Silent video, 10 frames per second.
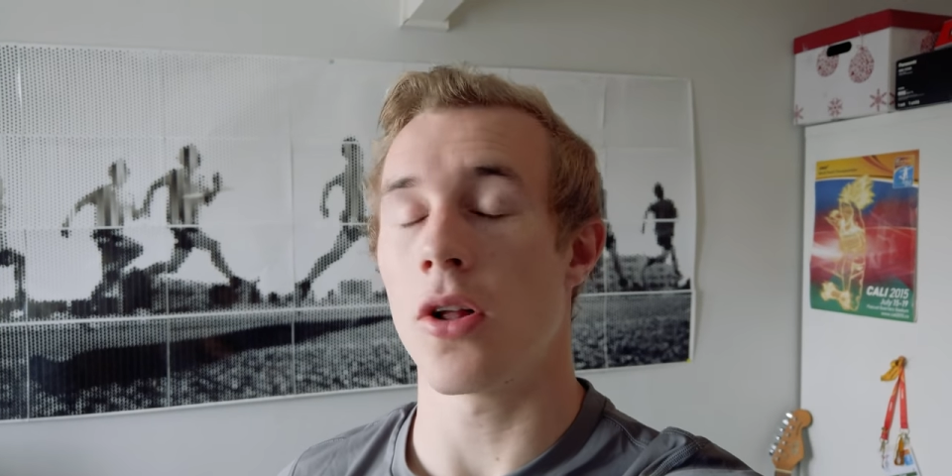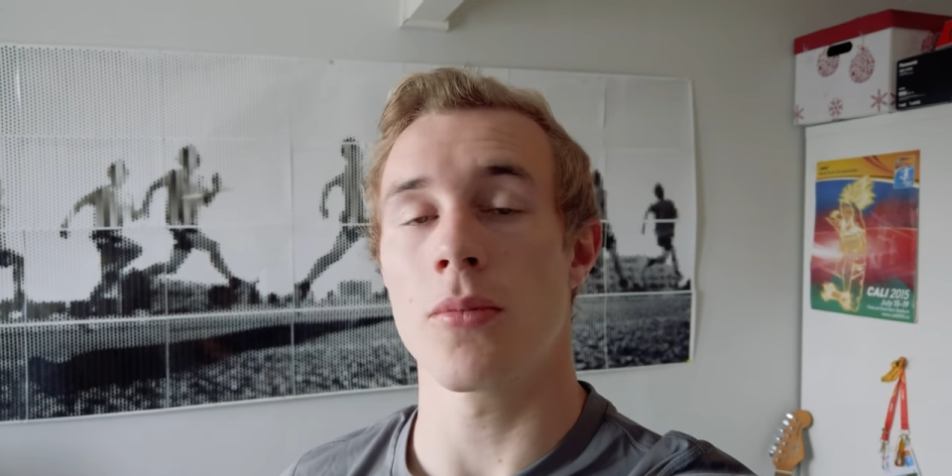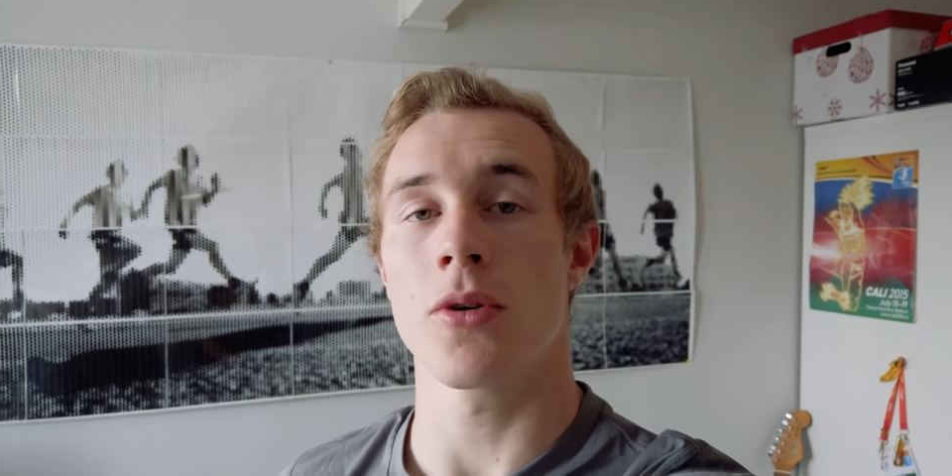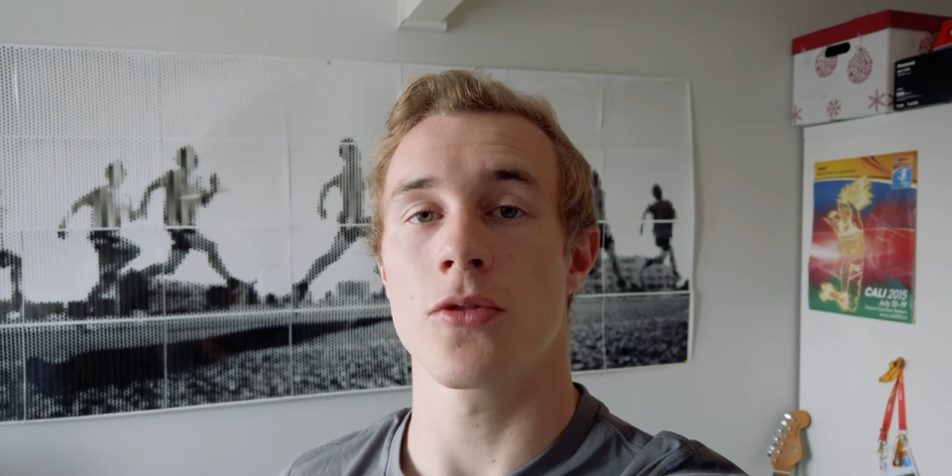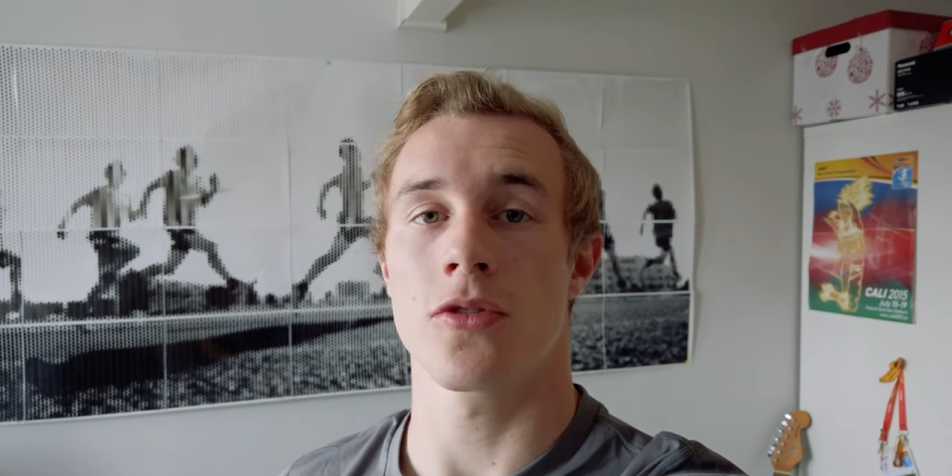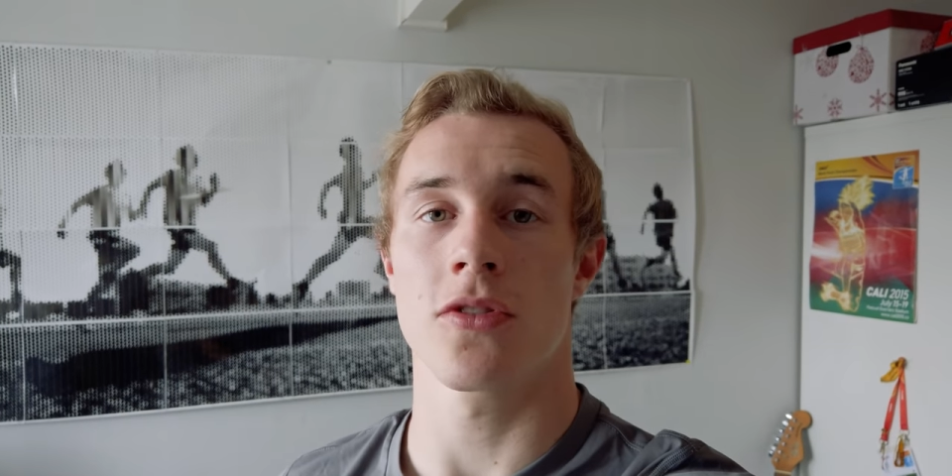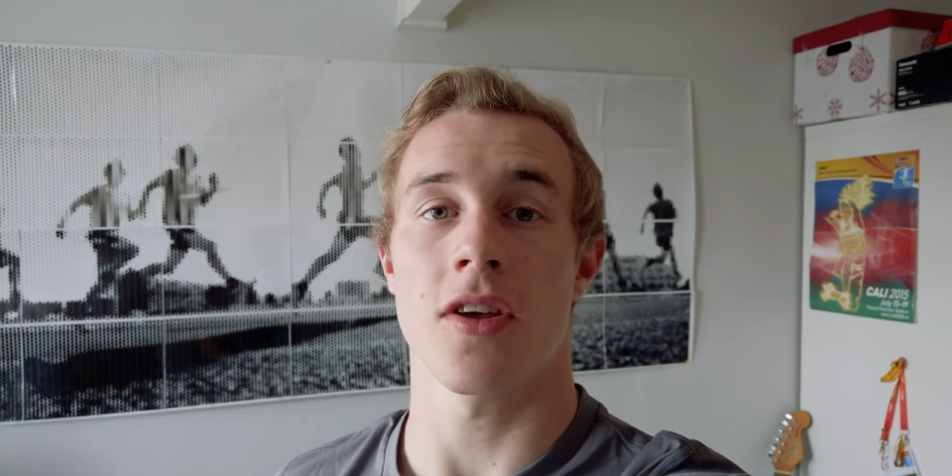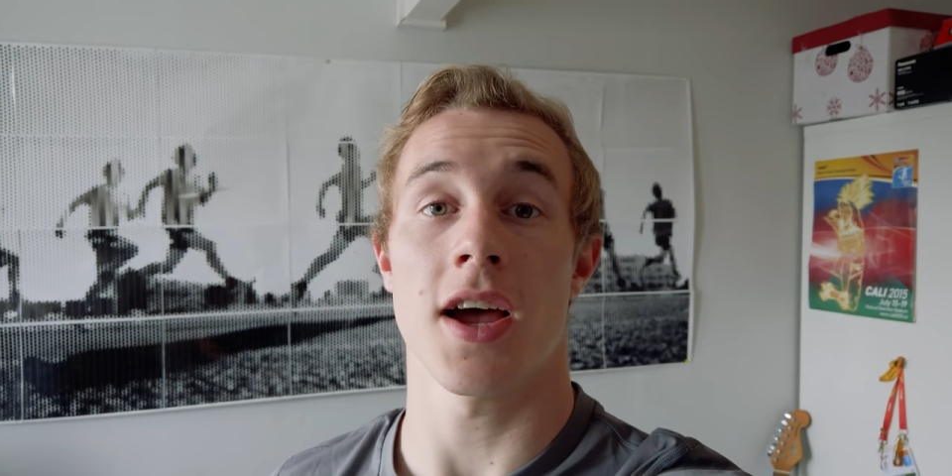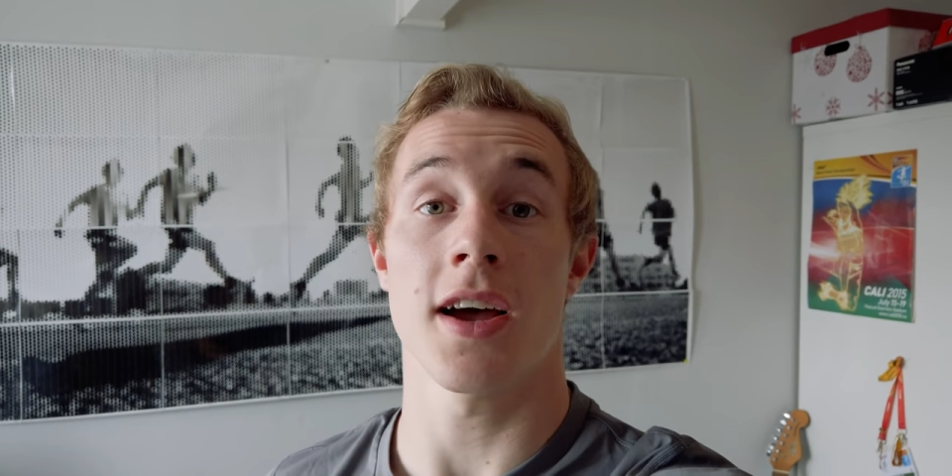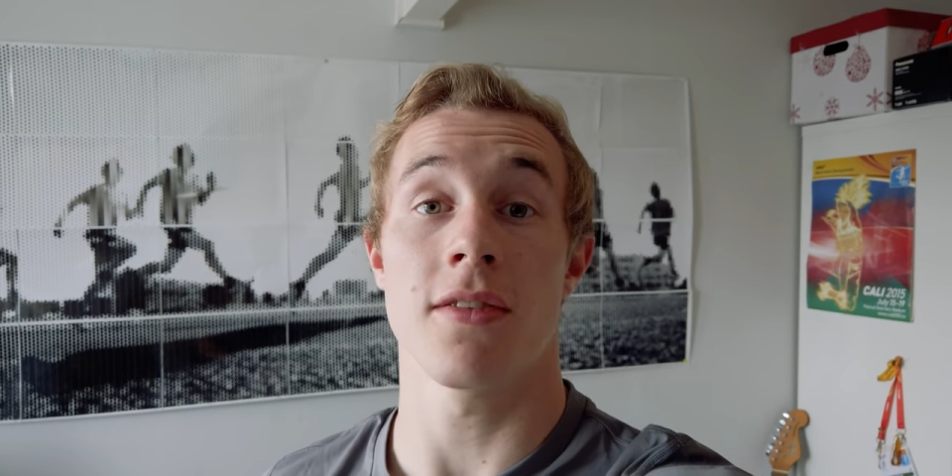
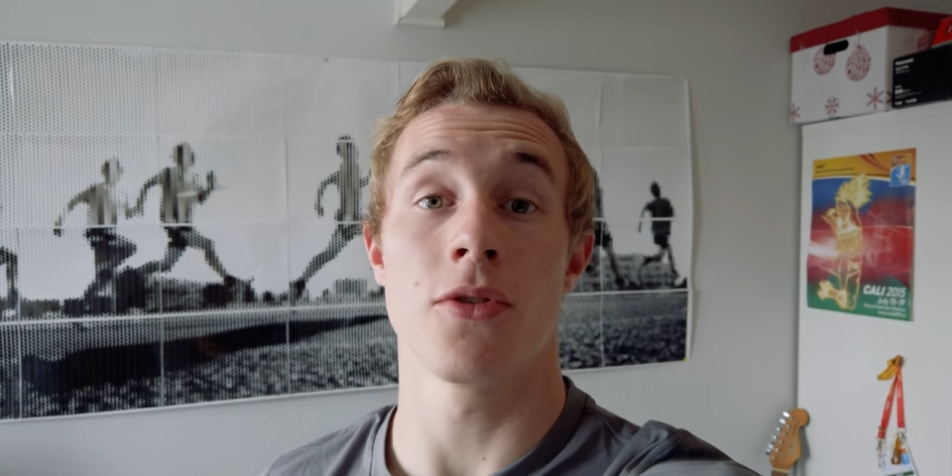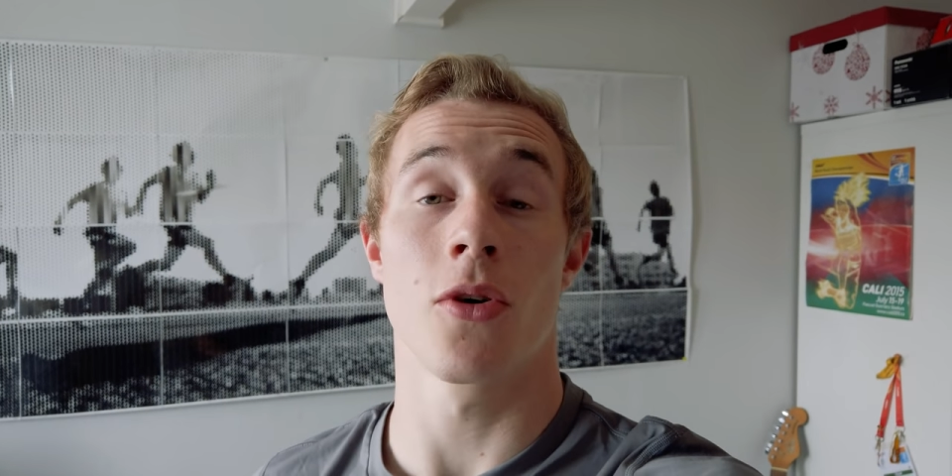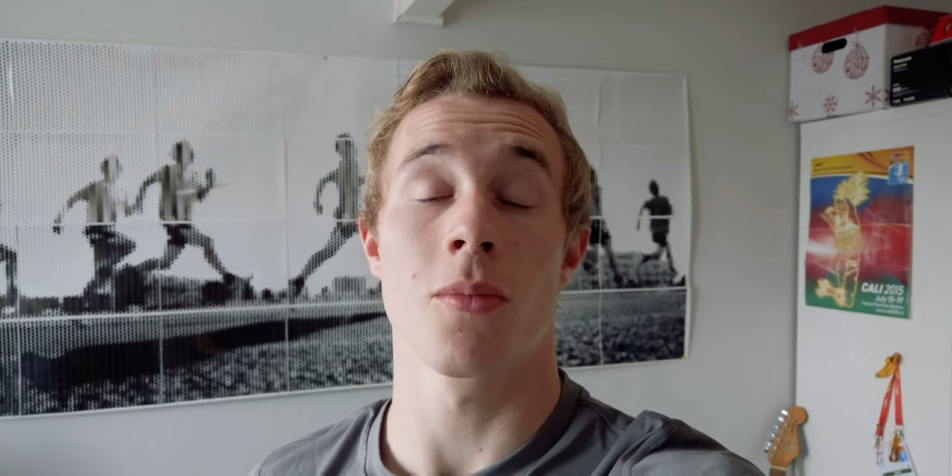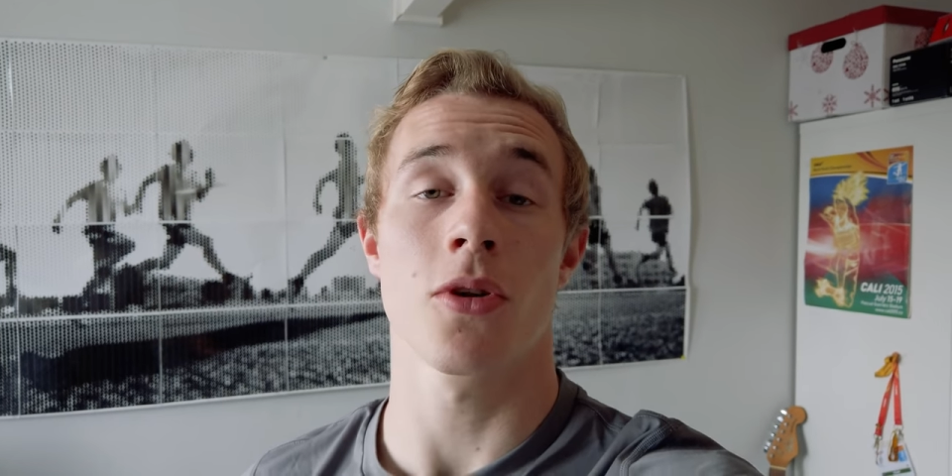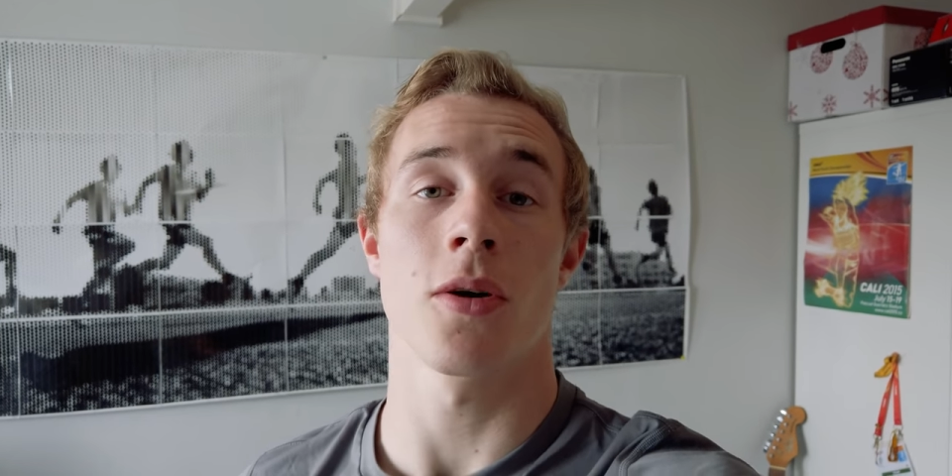almost have normal